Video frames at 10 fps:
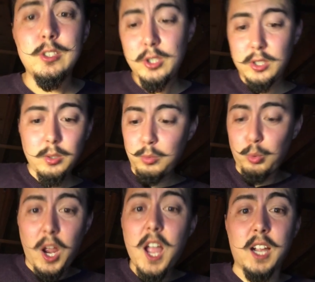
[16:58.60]
Just a
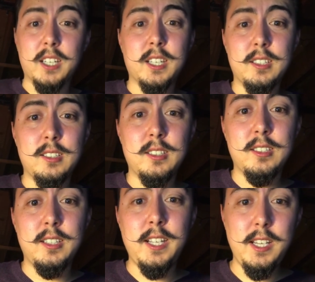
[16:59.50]
rock
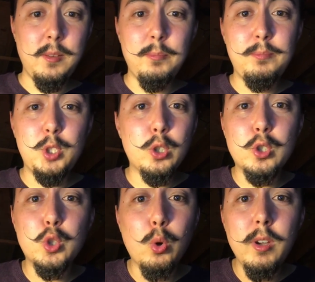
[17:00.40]
and a
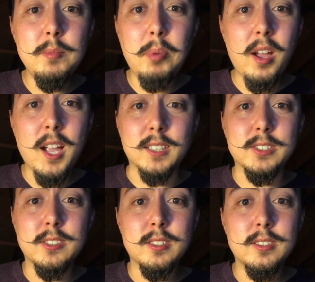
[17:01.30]
destroyed
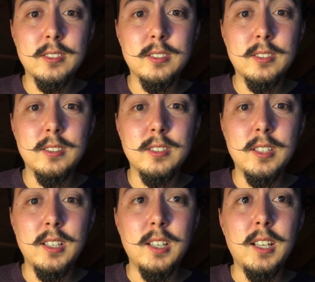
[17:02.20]
box.
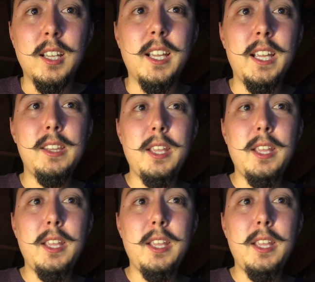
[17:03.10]
And